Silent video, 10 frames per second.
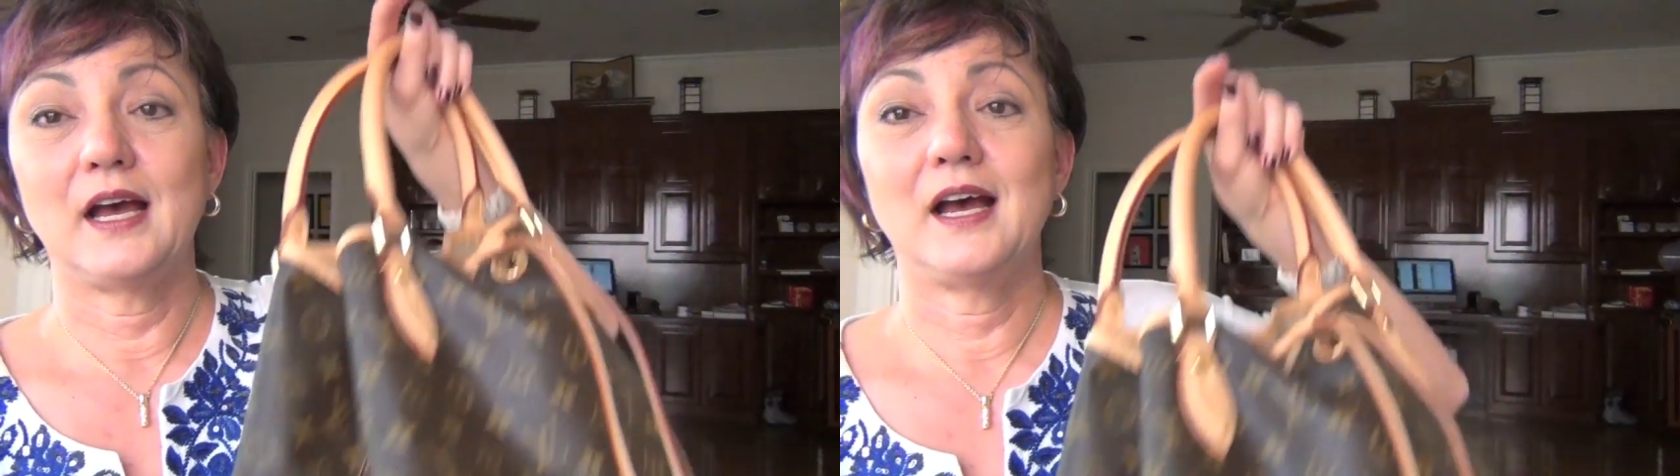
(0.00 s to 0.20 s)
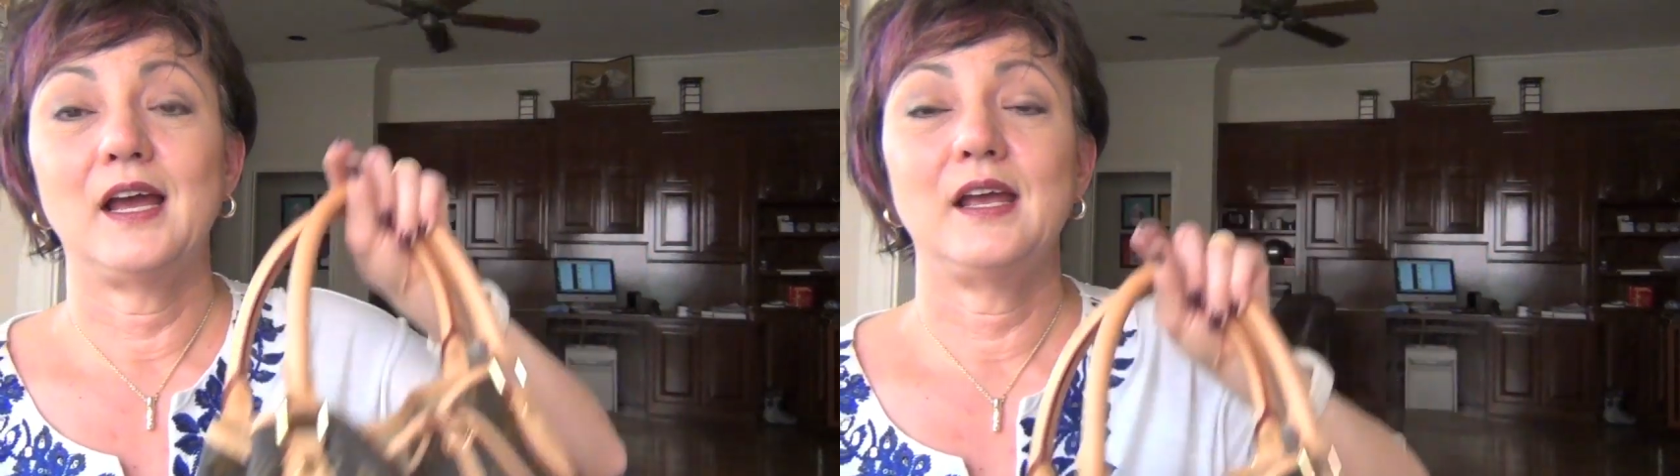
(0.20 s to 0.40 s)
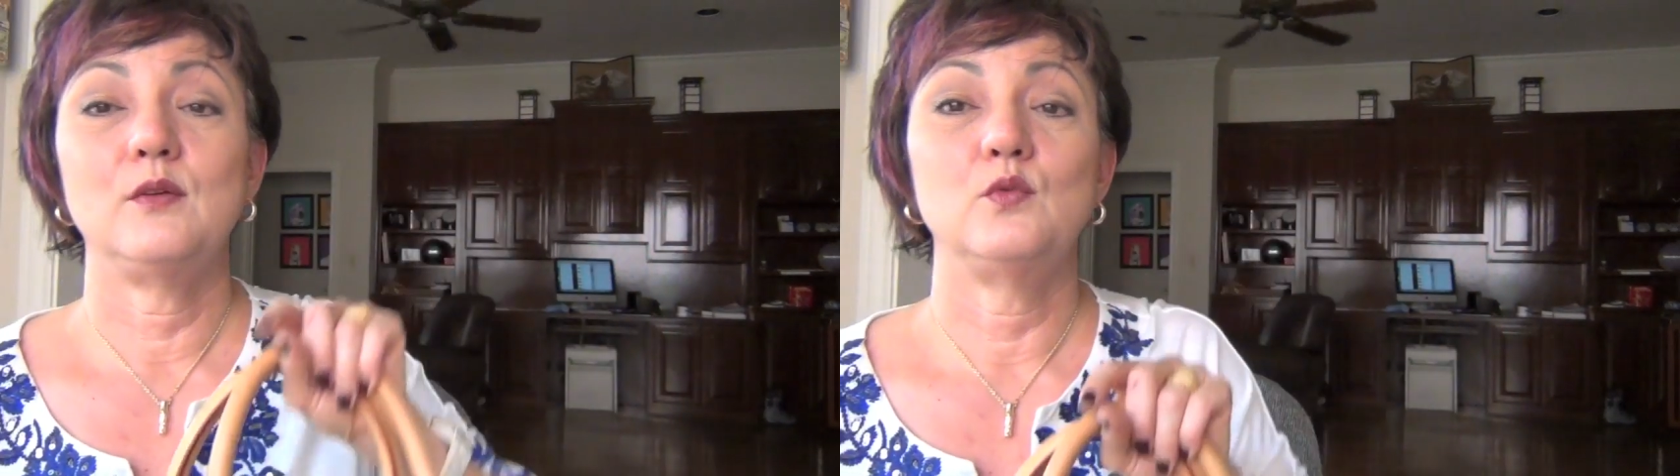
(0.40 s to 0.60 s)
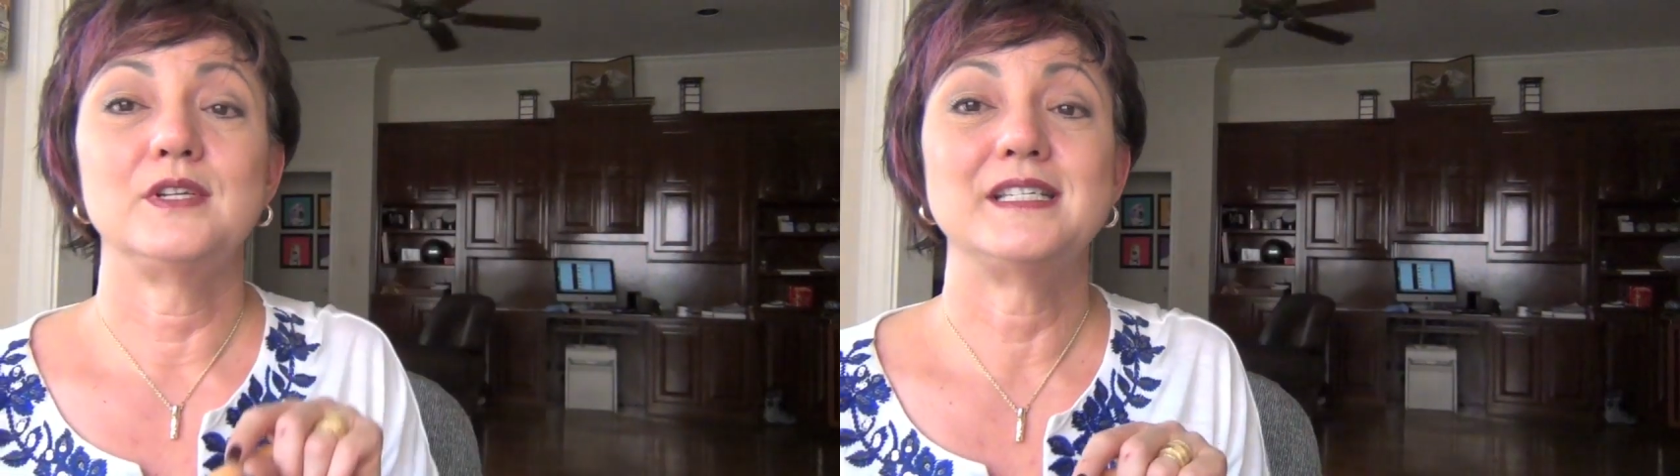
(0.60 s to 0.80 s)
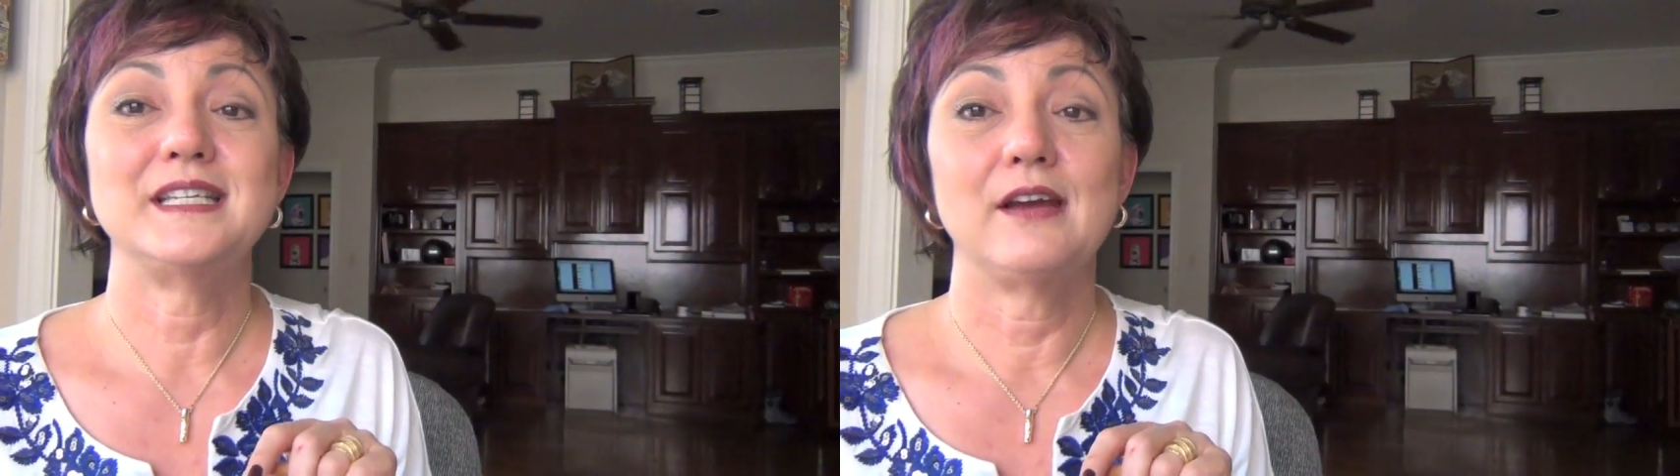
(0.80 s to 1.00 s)
I
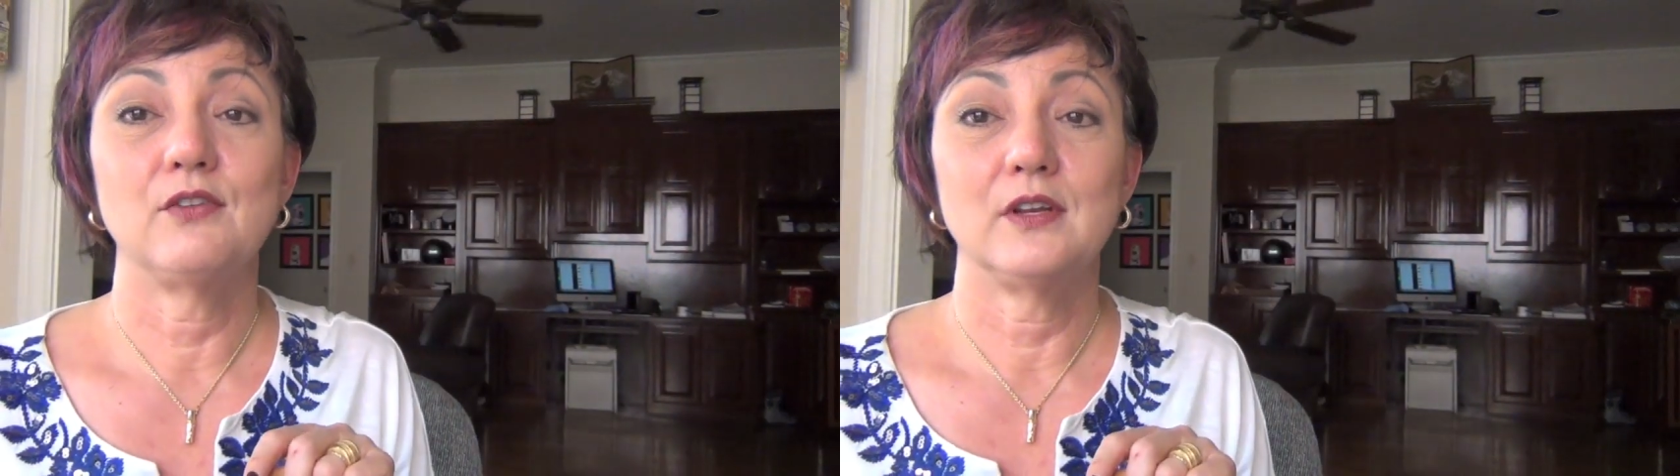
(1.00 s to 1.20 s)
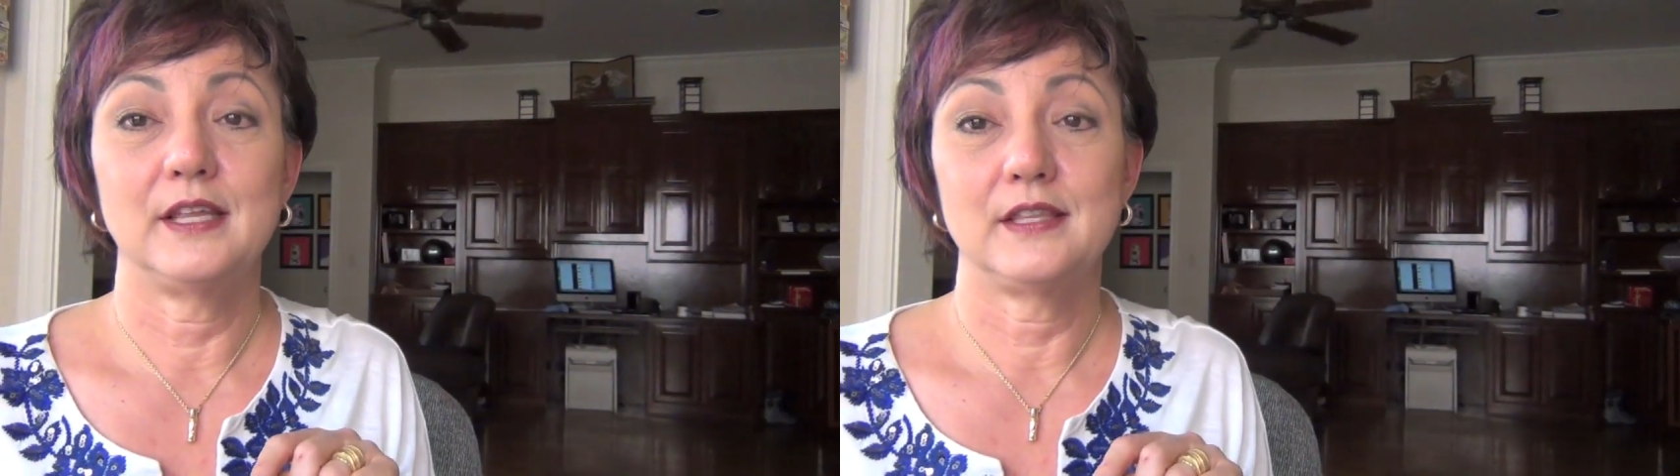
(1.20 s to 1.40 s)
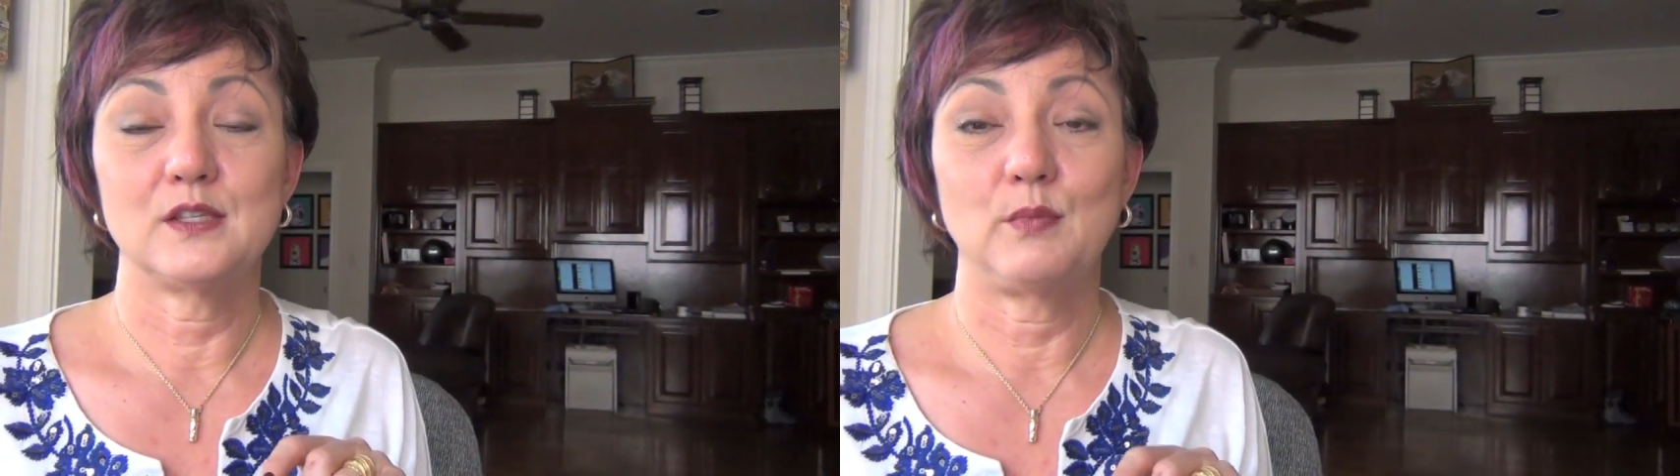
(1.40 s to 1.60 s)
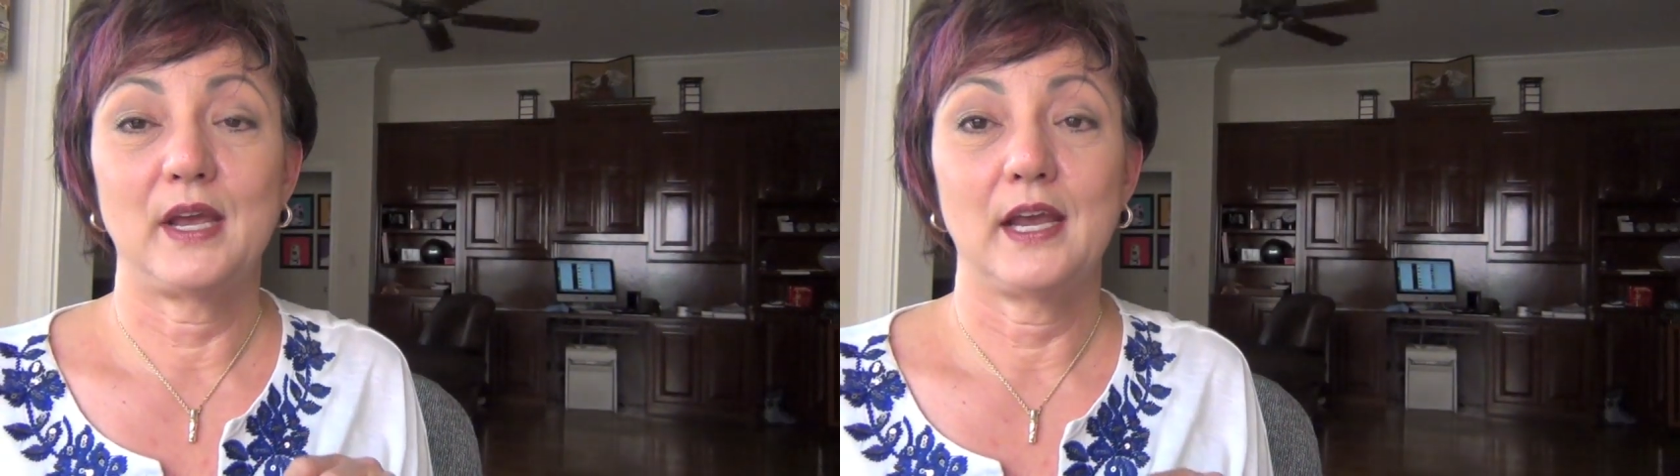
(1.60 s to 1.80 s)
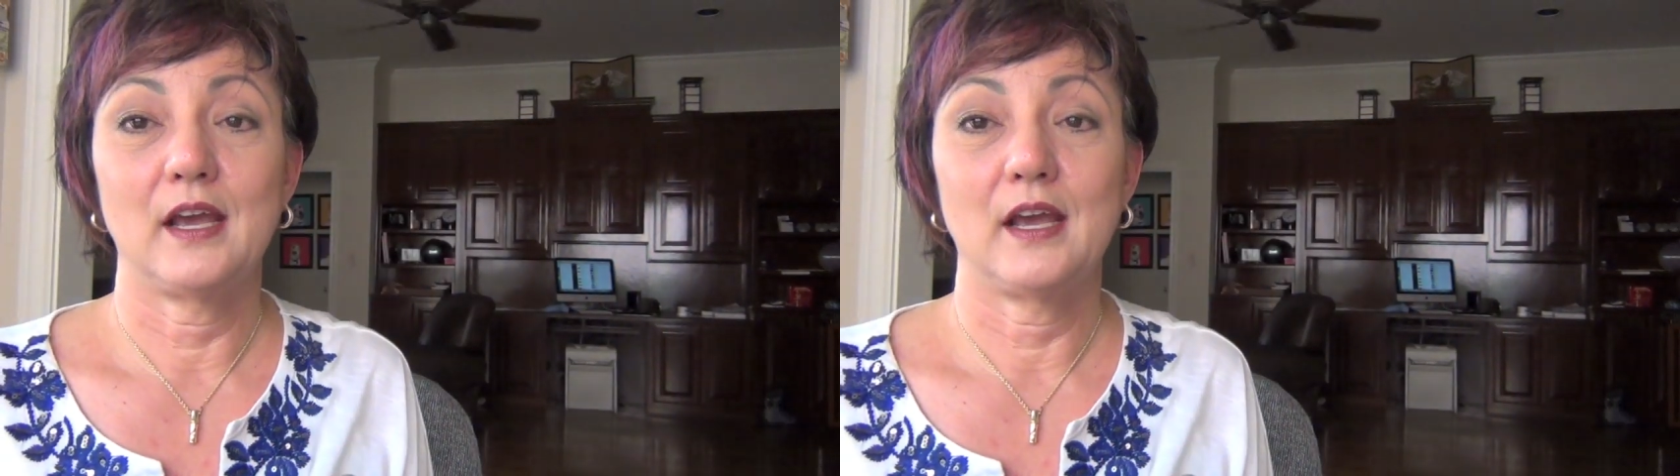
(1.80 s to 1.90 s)
would never let this bag